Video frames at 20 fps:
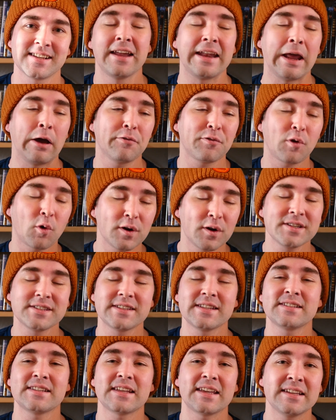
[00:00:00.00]
Now, of course,
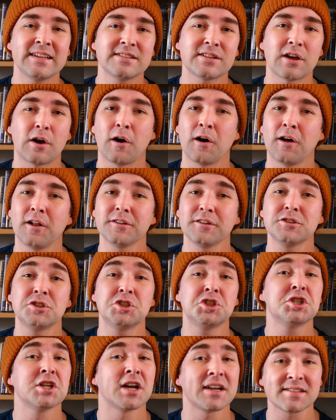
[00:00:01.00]
this is all
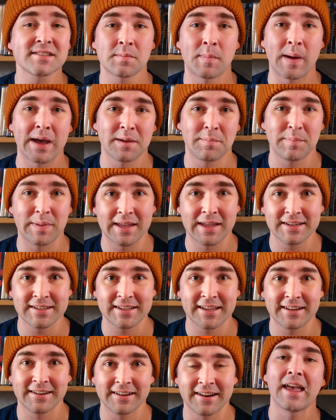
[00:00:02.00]
just my
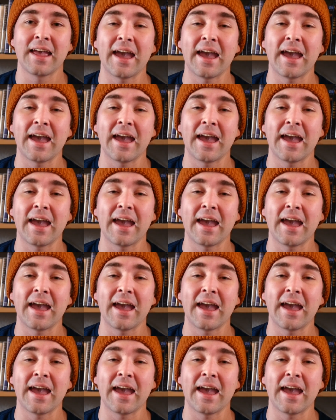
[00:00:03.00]
opinion,